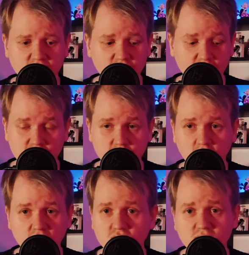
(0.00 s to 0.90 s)
And
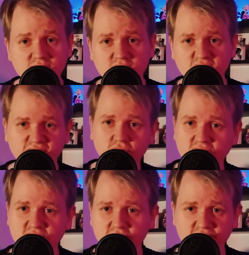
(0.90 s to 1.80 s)
are you excited for
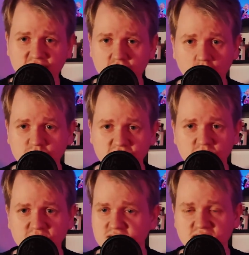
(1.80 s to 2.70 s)
any of the copy
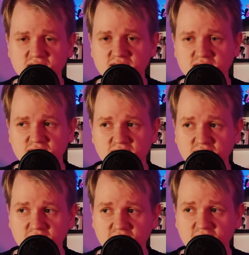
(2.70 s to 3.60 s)
abilities
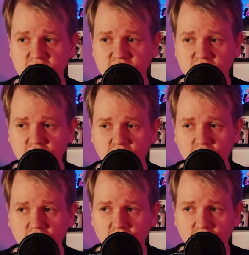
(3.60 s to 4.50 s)
in
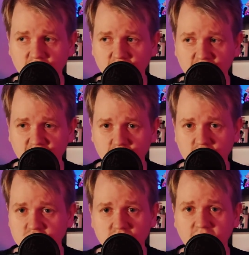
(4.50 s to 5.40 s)

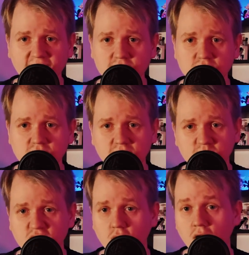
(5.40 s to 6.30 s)
Forgotten Land? Let
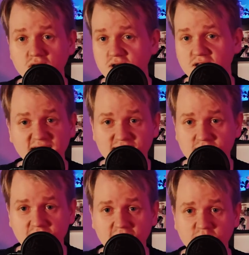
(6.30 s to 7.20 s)
me know. Are you gonna get
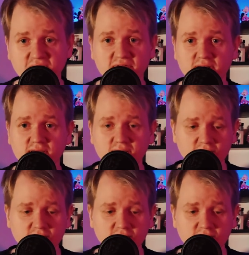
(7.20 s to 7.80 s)
the game even?